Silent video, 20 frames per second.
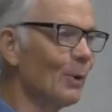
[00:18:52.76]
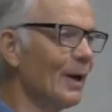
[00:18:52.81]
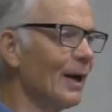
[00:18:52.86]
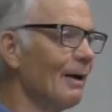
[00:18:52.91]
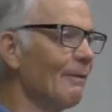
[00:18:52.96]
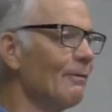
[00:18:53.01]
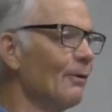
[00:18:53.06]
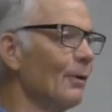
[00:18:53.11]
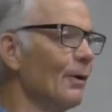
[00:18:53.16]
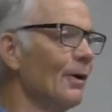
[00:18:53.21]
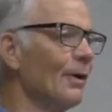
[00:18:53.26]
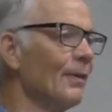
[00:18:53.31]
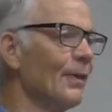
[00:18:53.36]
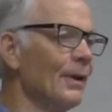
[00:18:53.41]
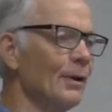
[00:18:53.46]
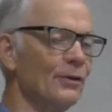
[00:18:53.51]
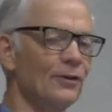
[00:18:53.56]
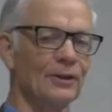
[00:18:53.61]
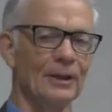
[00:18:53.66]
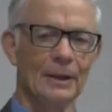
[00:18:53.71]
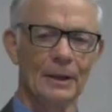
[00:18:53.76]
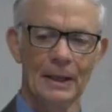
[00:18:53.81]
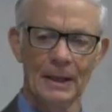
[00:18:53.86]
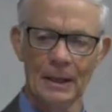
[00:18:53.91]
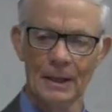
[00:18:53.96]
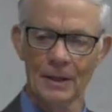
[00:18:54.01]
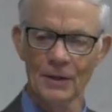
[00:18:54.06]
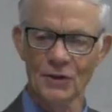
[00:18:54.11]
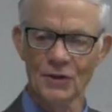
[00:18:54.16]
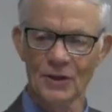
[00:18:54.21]
whenever this
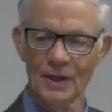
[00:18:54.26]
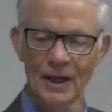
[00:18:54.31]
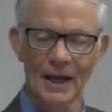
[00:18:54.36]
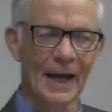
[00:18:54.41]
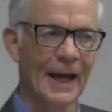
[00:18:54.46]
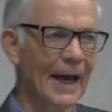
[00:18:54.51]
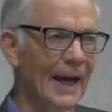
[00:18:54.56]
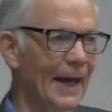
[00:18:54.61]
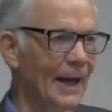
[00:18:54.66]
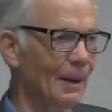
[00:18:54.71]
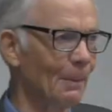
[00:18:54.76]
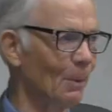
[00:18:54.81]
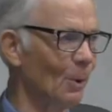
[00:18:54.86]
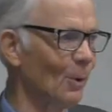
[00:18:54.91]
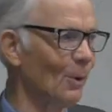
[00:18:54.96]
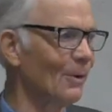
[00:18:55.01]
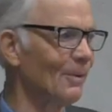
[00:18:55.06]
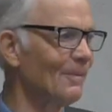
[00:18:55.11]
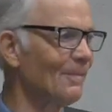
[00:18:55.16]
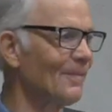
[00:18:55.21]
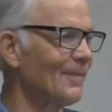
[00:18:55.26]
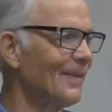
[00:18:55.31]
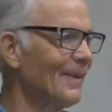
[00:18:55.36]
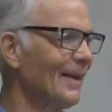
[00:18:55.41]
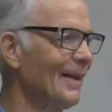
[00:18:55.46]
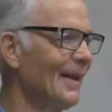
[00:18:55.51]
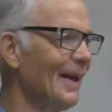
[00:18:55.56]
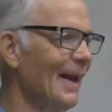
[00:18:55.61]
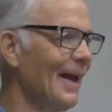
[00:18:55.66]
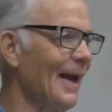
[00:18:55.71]
innocent animal,
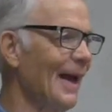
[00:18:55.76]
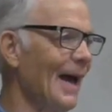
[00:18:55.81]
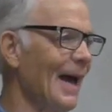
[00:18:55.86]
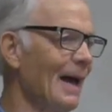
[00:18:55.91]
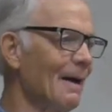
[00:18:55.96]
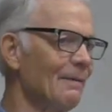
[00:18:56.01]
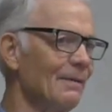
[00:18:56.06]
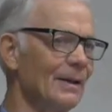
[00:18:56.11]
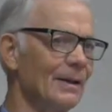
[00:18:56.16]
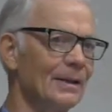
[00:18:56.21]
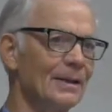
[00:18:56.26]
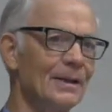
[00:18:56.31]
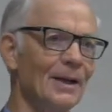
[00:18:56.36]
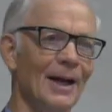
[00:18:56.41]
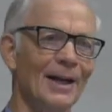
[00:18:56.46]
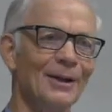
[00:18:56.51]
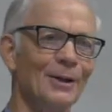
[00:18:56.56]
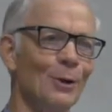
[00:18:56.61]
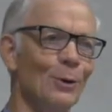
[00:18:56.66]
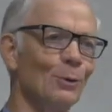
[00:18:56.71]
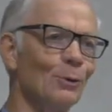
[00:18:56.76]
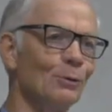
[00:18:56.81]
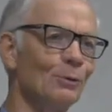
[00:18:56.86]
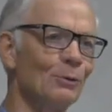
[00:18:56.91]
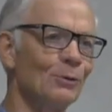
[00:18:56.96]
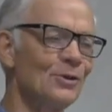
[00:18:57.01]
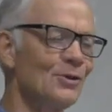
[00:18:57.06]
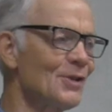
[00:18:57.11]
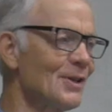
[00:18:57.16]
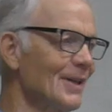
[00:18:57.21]
having done no
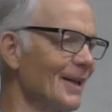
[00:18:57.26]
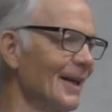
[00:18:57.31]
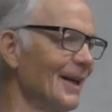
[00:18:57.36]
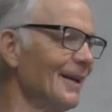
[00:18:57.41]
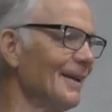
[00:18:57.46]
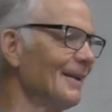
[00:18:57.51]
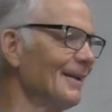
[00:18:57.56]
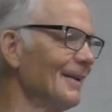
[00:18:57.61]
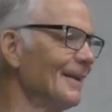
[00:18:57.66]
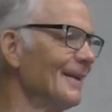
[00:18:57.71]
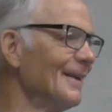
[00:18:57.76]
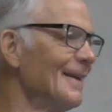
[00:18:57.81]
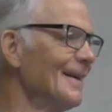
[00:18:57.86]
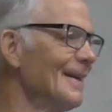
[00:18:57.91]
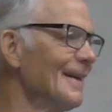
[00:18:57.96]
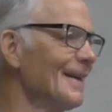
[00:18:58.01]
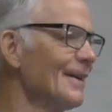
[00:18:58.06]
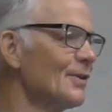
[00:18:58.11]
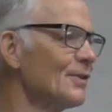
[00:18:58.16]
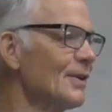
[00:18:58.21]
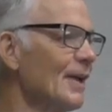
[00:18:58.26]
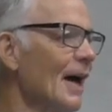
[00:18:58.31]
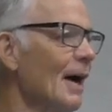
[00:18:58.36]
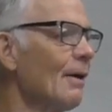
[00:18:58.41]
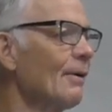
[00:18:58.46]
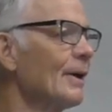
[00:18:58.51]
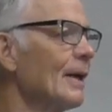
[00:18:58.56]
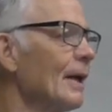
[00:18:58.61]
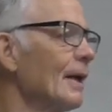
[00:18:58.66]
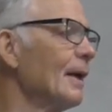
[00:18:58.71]
sin, is
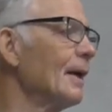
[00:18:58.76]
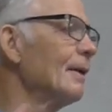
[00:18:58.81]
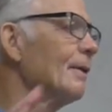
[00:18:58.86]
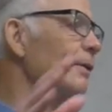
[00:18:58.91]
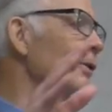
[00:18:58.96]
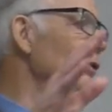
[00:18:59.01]
now getting